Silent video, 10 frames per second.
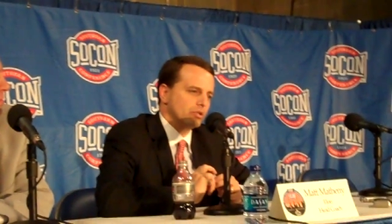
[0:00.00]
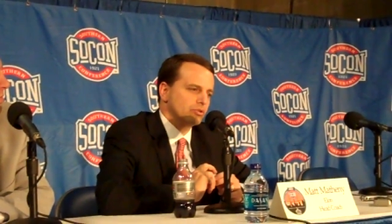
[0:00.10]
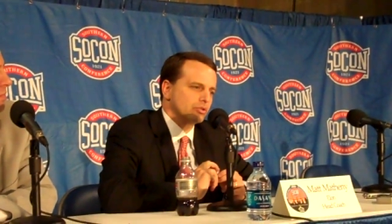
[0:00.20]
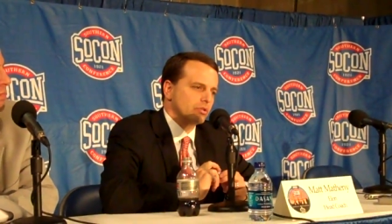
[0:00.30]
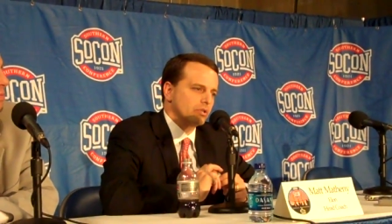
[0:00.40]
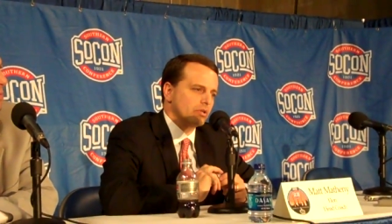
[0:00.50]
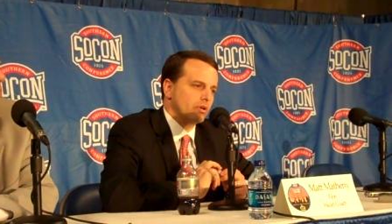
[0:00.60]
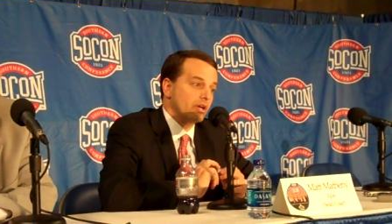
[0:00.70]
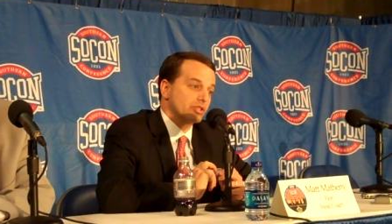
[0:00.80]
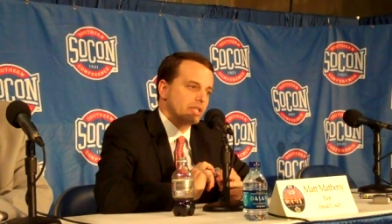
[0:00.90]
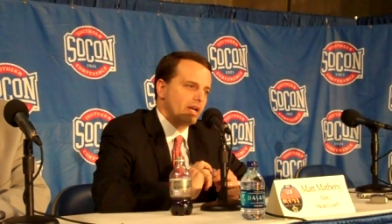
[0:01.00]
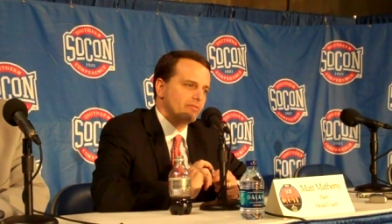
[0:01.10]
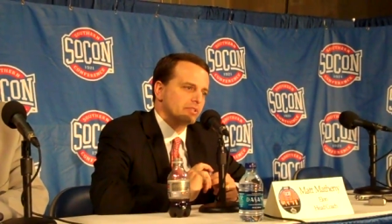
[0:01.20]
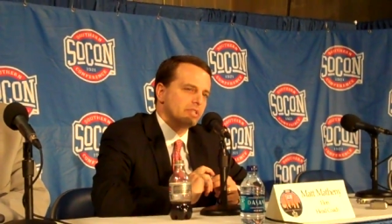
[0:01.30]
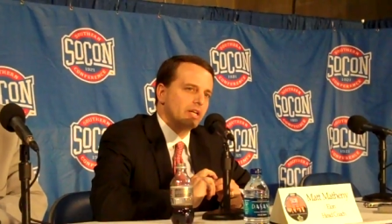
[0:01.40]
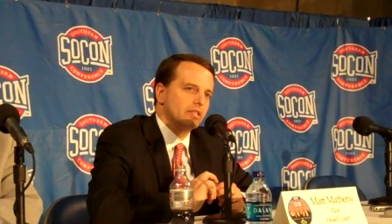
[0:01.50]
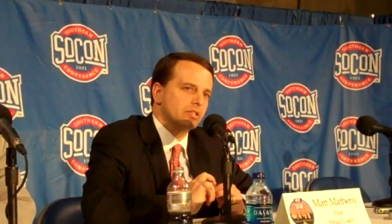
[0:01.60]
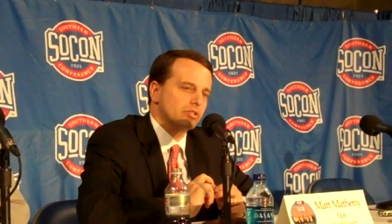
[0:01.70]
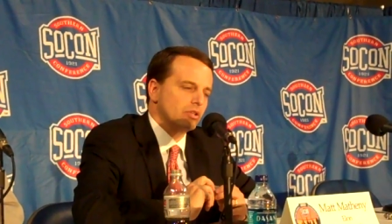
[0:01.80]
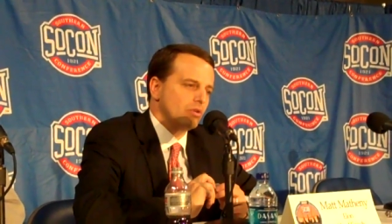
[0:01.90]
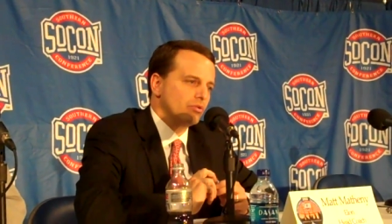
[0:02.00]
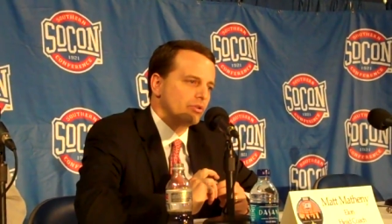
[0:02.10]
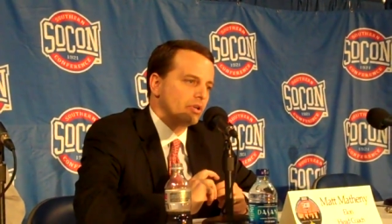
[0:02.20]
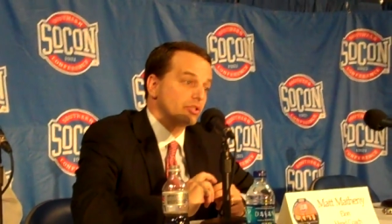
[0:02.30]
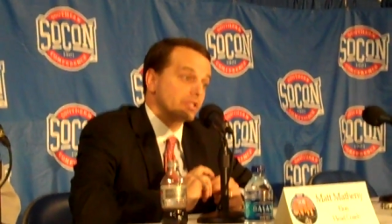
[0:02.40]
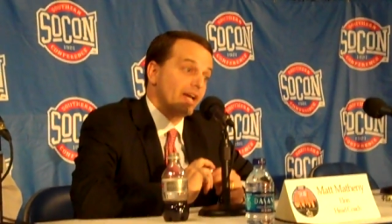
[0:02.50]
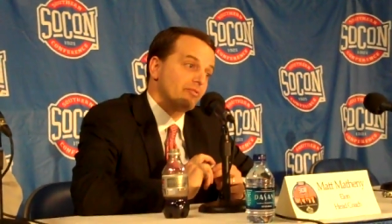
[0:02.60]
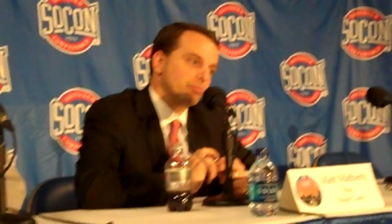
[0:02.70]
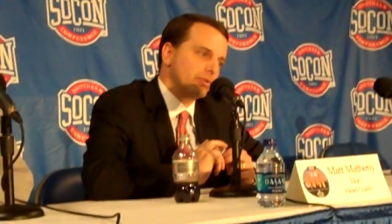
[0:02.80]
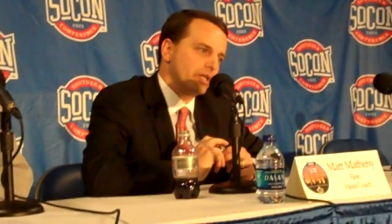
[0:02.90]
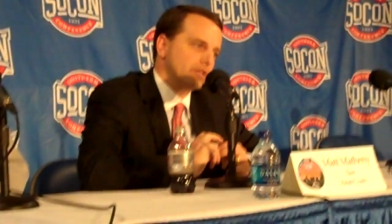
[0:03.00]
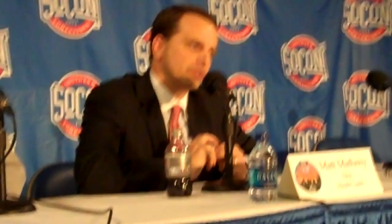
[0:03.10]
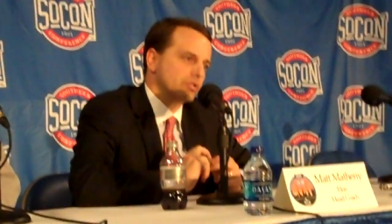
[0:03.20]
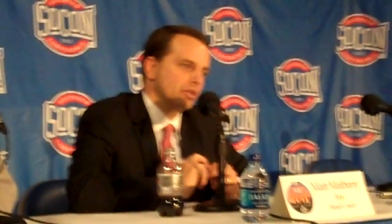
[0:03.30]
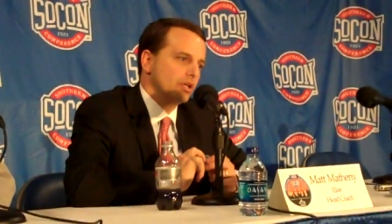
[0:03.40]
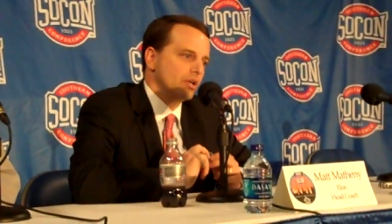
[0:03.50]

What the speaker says: coach, or our staff is not in this alone, or our staff and players